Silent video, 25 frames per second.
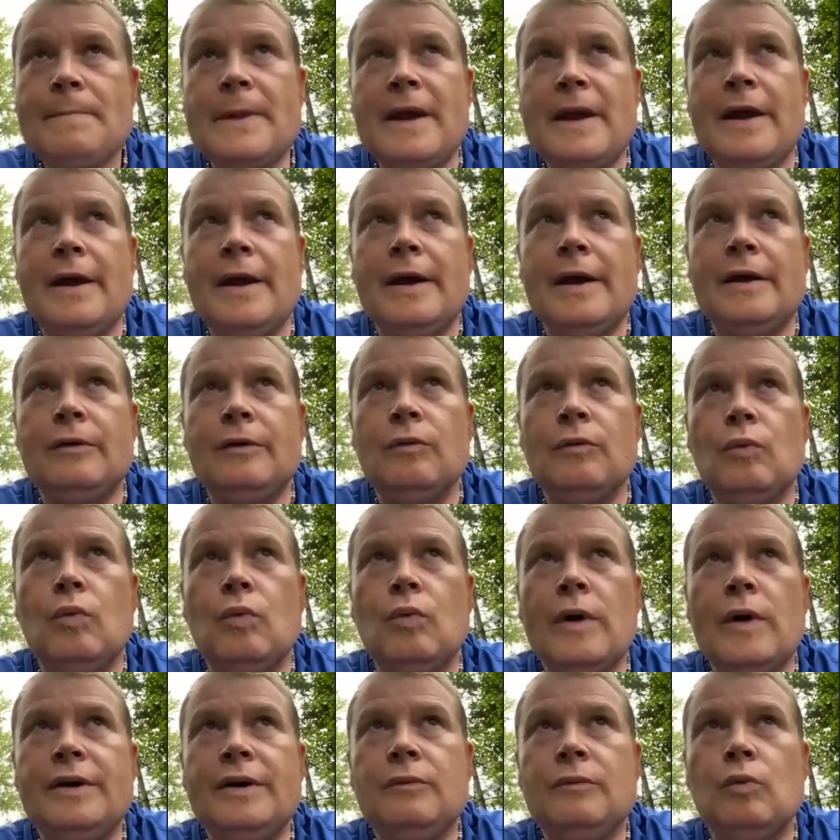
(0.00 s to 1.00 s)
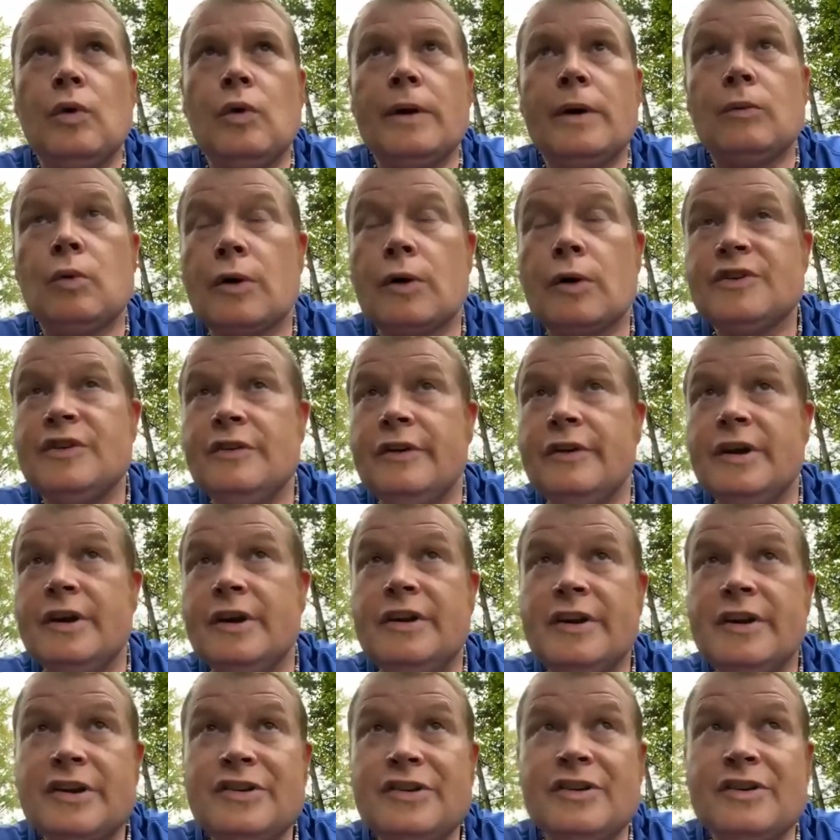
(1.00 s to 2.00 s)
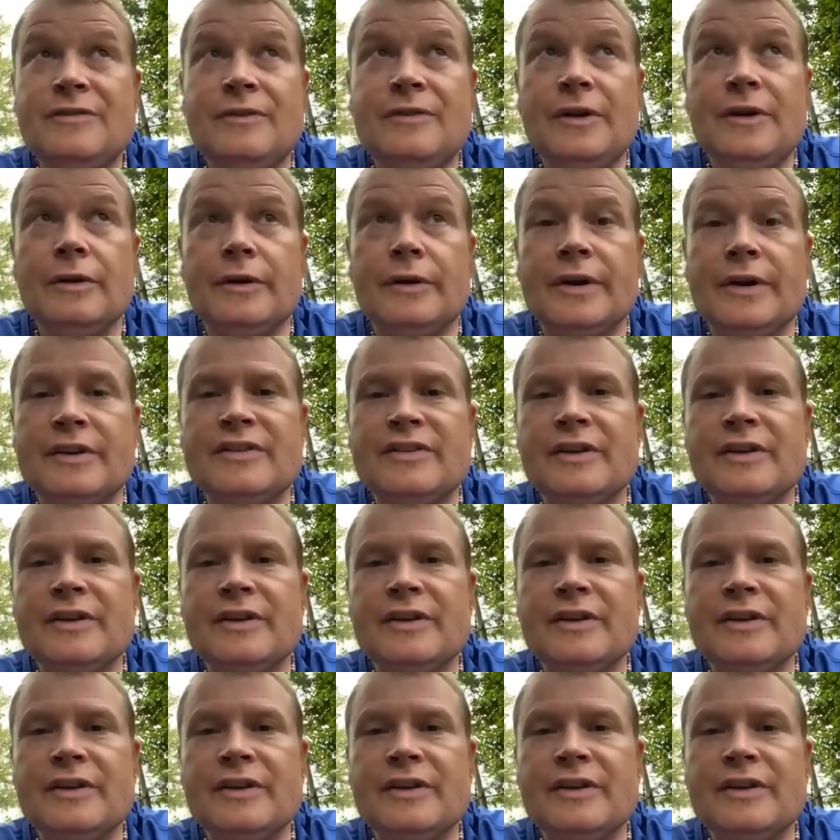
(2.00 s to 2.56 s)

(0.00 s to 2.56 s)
And when one works in the addictions field,